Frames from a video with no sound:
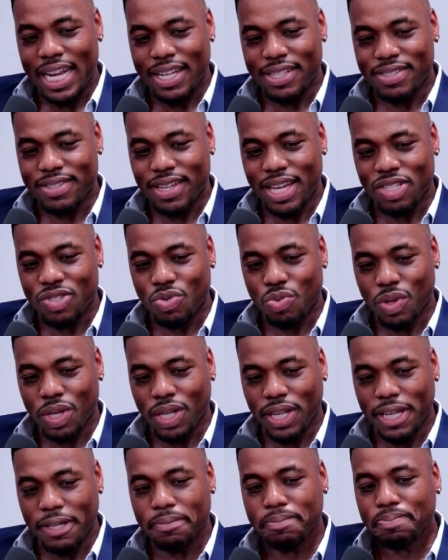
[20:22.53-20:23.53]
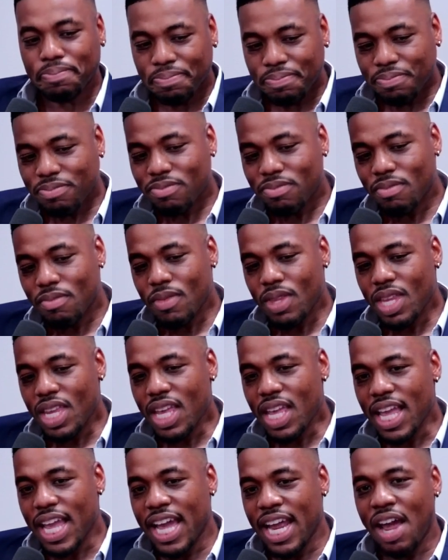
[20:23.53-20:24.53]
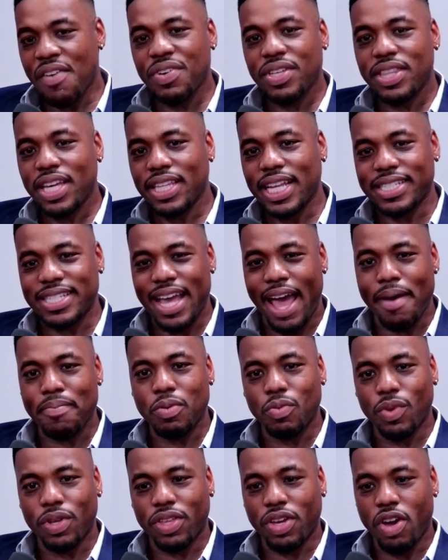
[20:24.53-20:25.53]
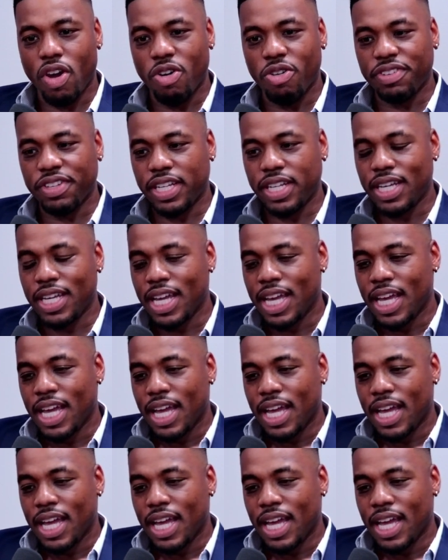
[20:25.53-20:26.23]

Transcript: and it's it's really, in everything that's happened with COVID,